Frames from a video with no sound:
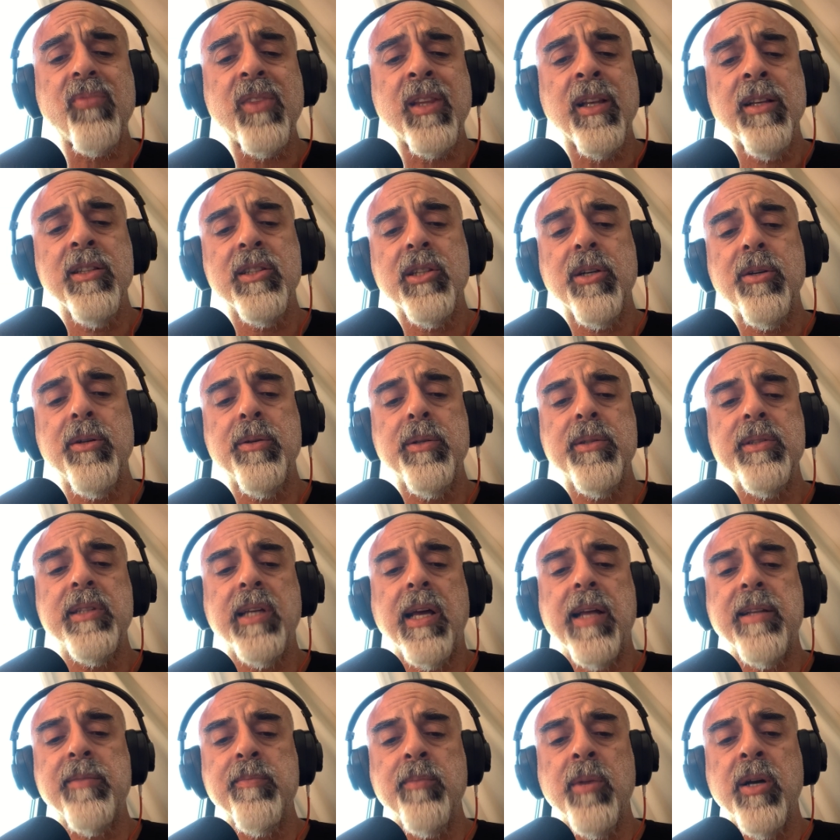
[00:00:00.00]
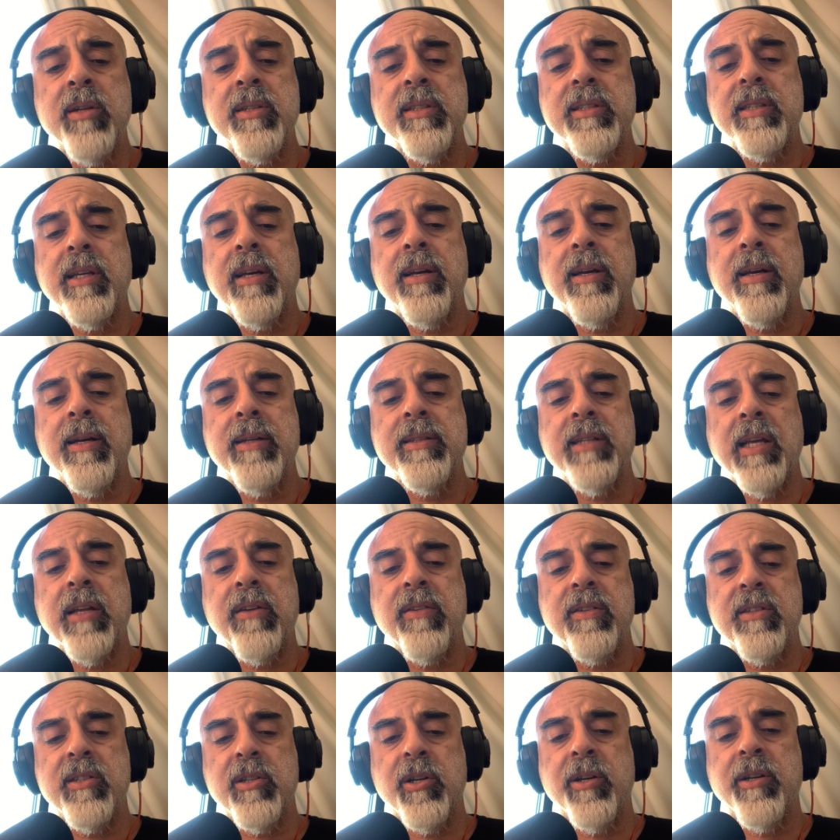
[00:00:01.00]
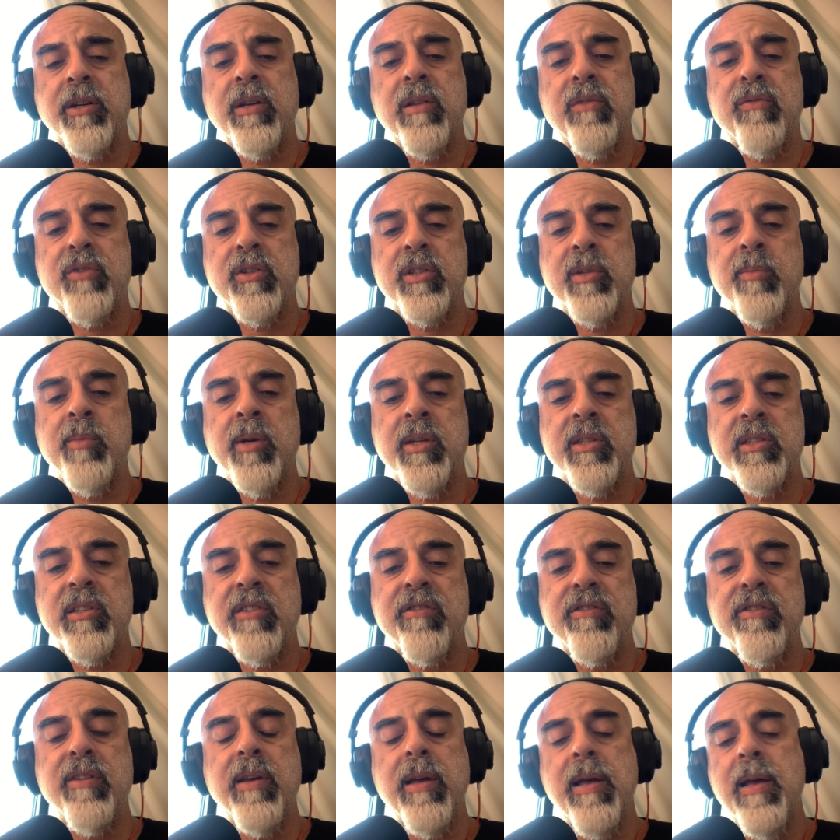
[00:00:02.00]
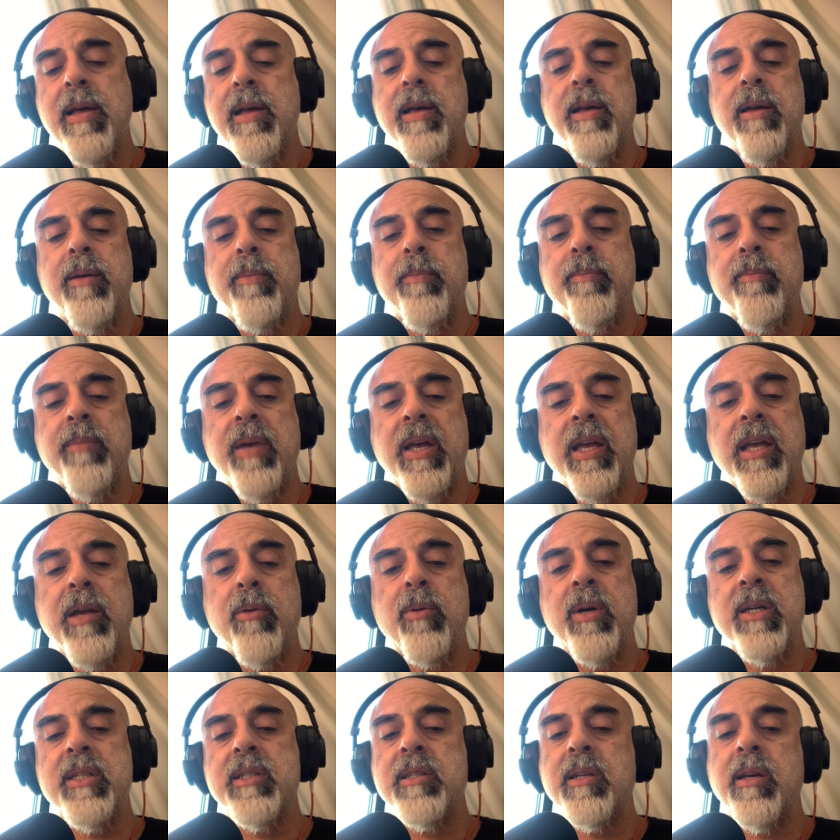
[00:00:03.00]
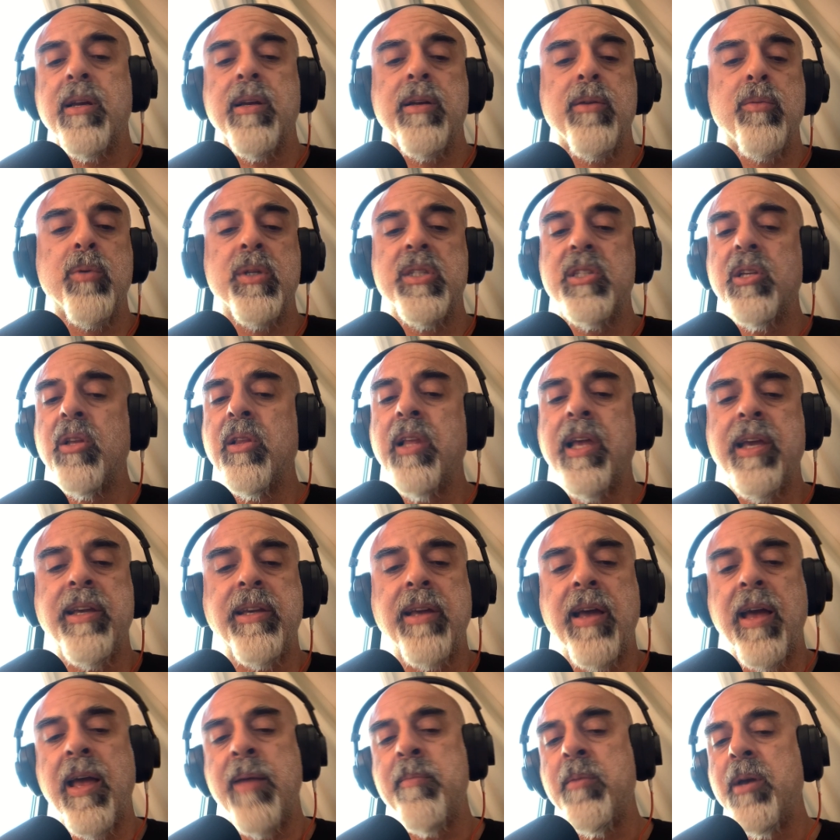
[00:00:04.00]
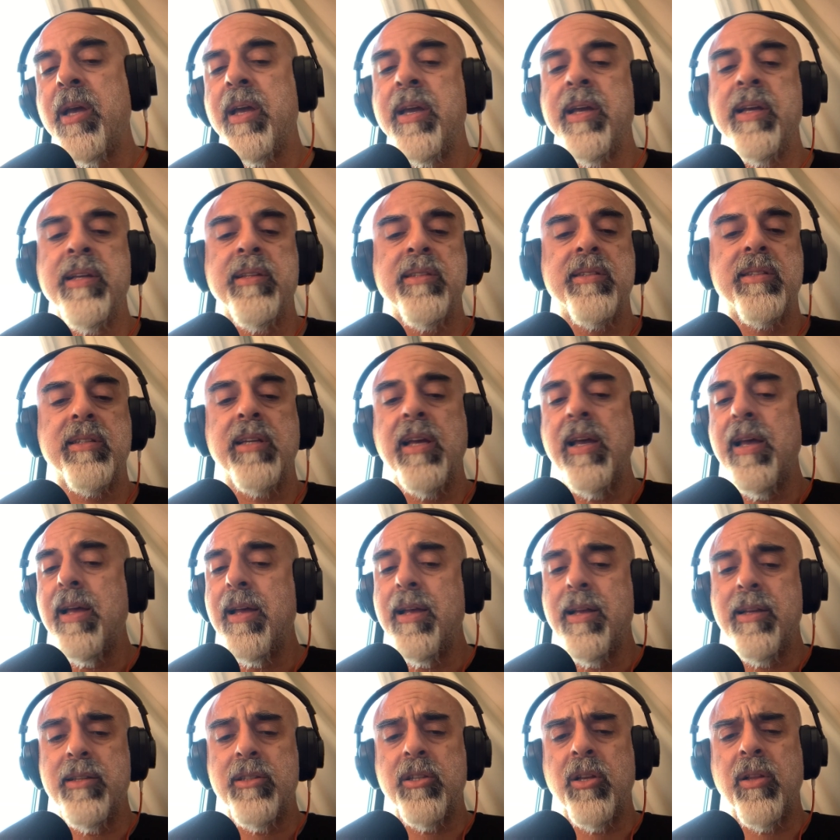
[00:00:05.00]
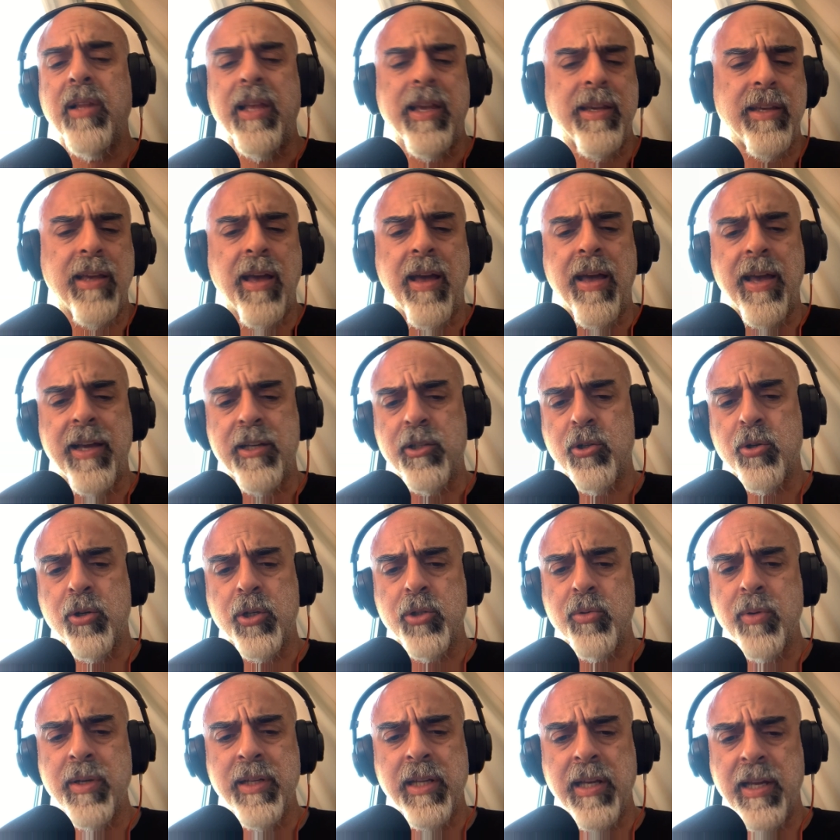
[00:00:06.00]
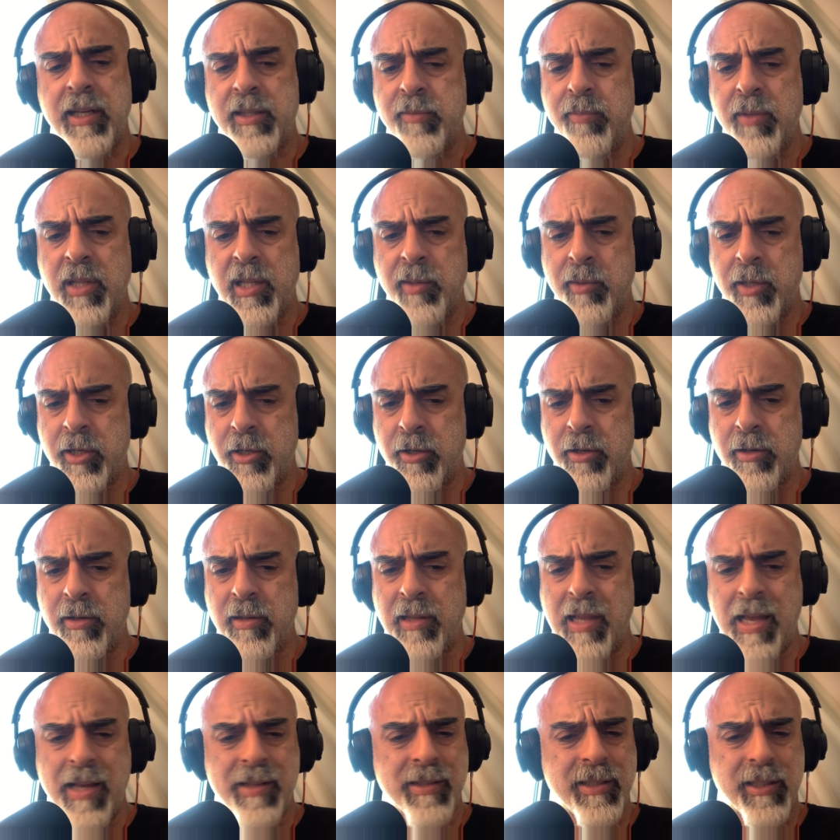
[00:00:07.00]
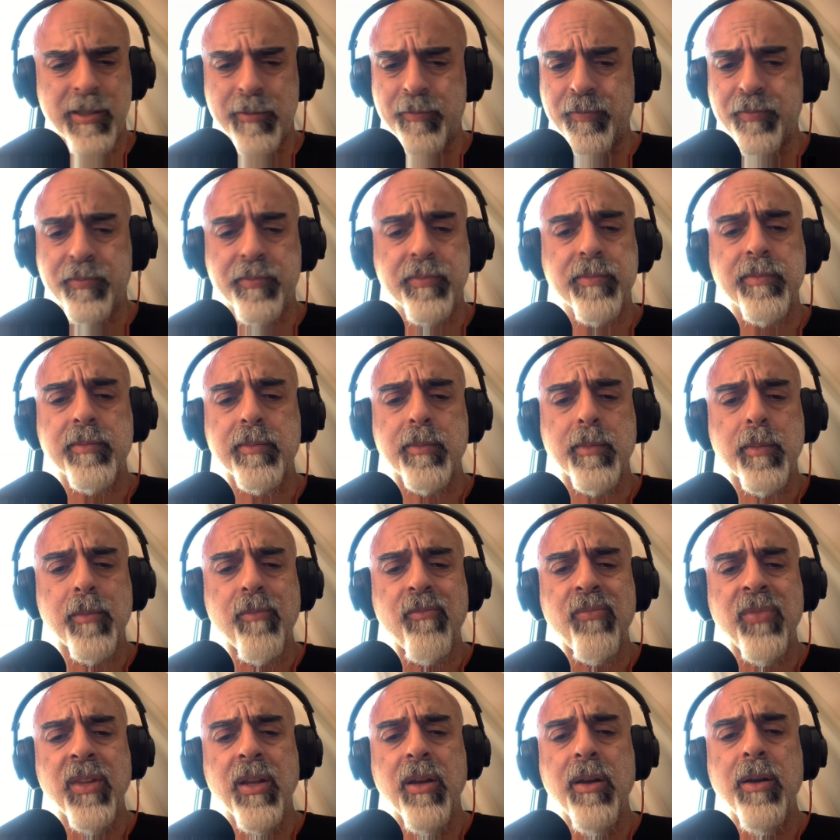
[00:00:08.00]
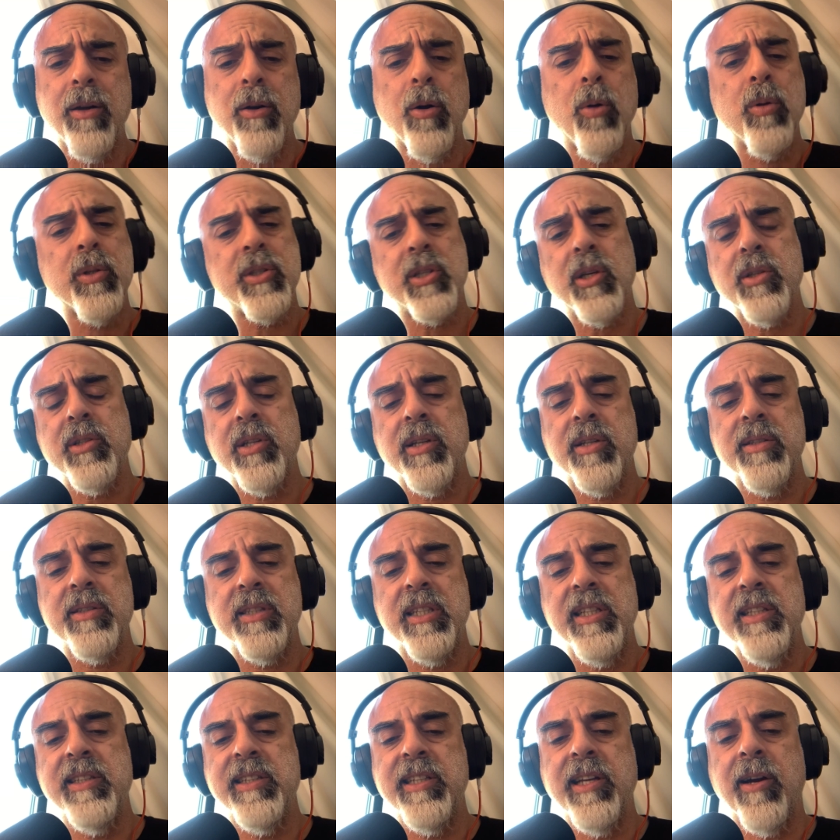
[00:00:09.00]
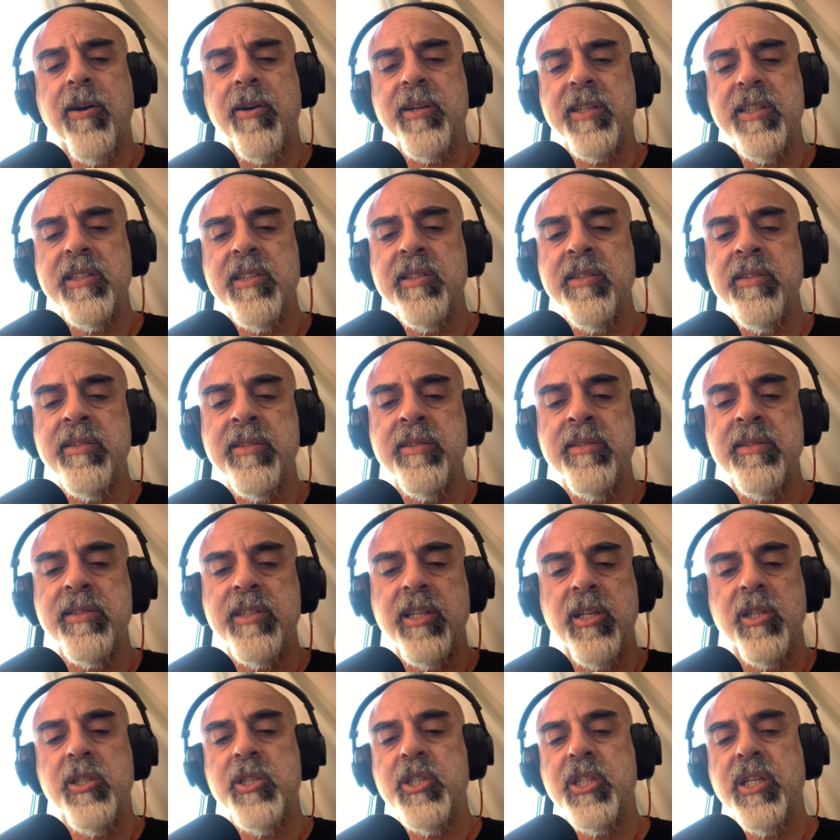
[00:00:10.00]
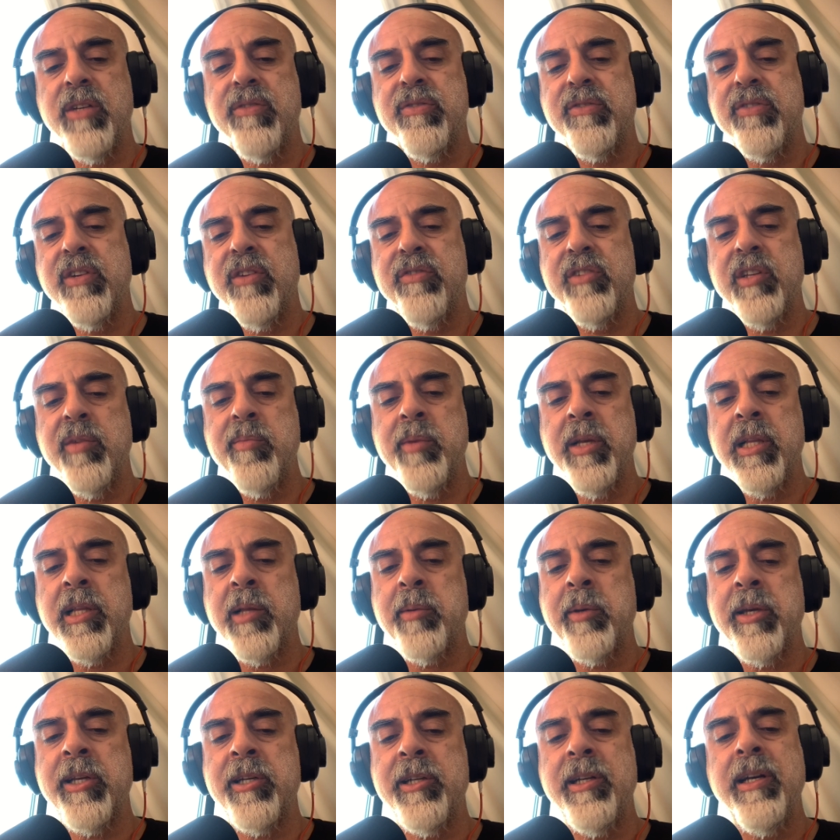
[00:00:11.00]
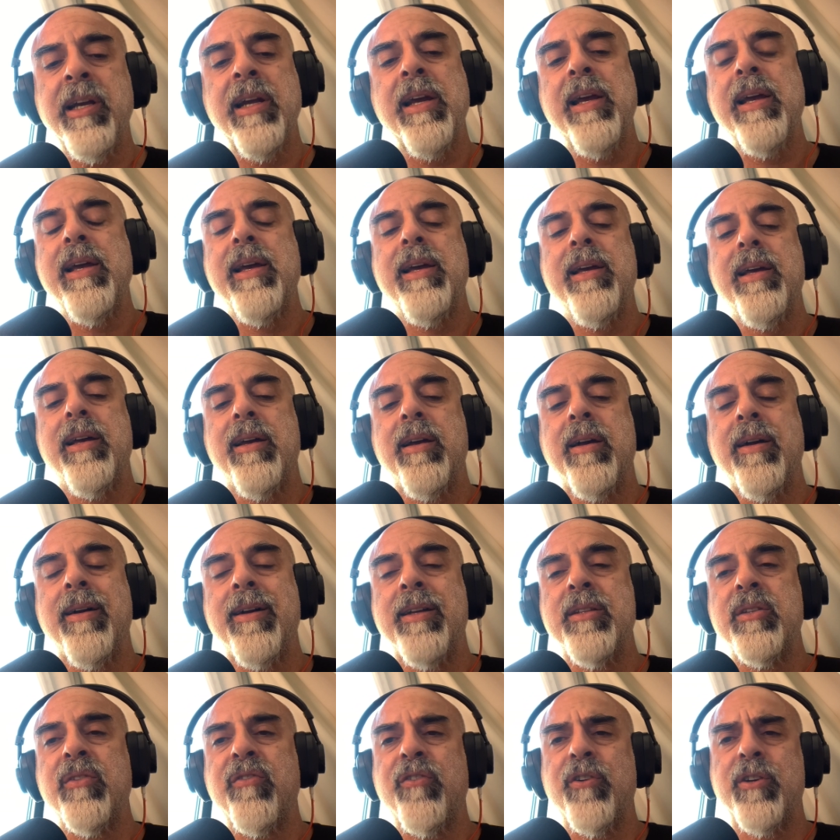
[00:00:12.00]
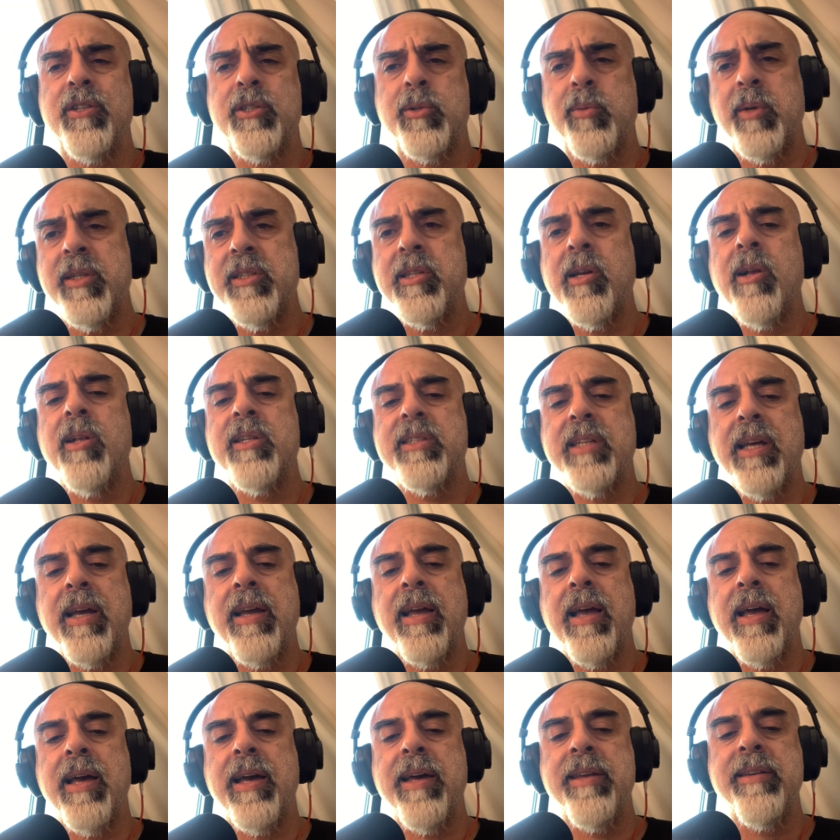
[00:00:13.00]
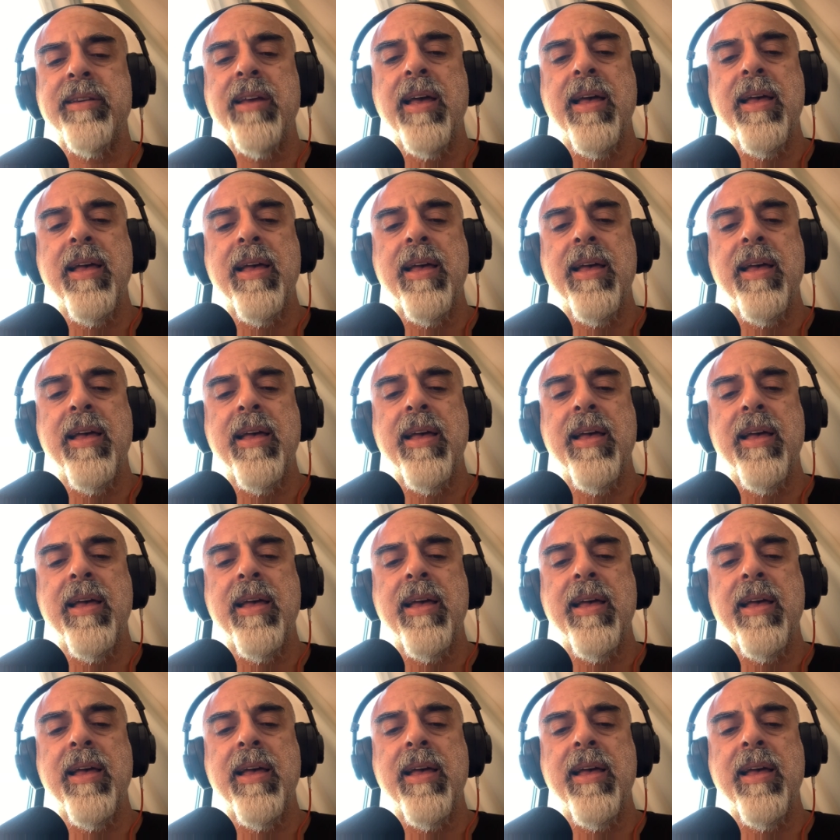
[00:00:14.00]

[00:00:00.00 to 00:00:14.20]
So that serial for the month of May was the Leica M8, the Leica Hector 28 millimeter lens, also the TT Artisan tilt shift 50 millimeter. The first results I had.